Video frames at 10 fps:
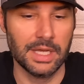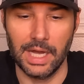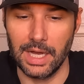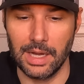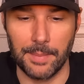
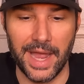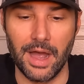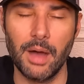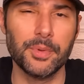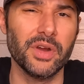I
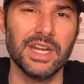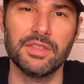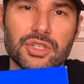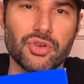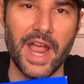upgraded
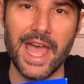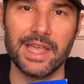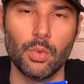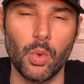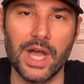the
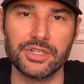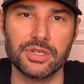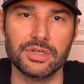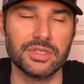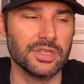drag
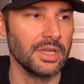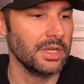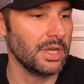washers